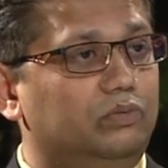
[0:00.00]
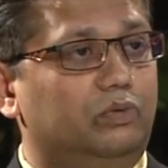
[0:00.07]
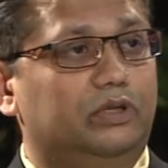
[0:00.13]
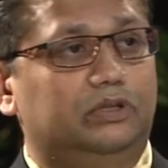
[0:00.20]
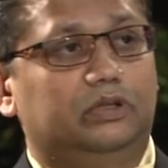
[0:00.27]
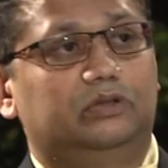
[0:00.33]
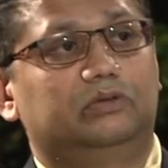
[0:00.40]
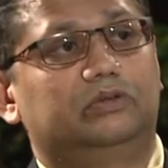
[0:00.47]
what
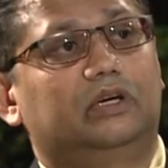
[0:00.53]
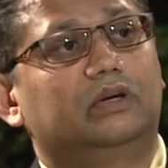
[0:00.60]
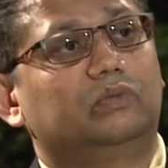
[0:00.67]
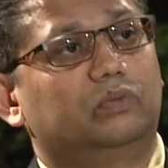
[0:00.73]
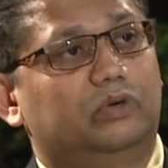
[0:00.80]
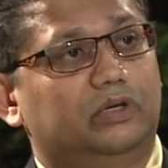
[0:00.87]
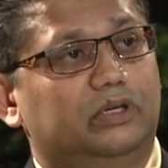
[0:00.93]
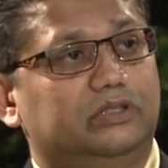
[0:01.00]
they do not
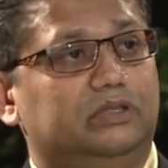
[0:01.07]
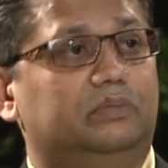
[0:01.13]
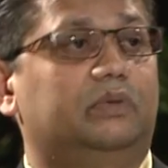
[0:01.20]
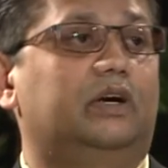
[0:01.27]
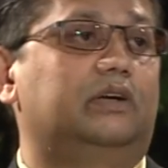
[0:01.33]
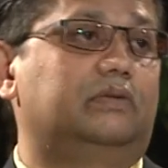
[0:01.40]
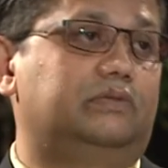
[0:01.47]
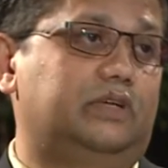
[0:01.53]
want as a
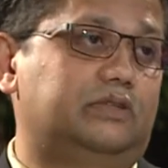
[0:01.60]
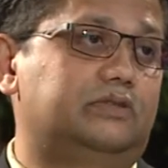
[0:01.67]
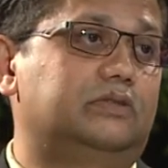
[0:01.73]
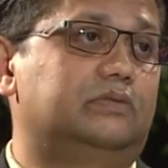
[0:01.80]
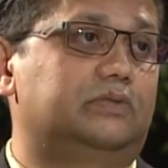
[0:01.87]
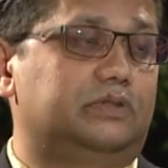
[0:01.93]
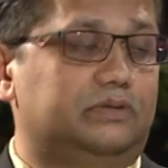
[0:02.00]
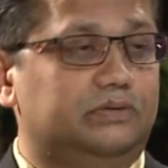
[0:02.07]
part of that
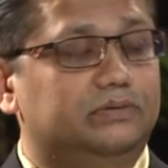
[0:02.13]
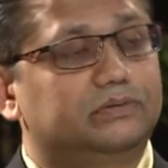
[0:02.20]
service.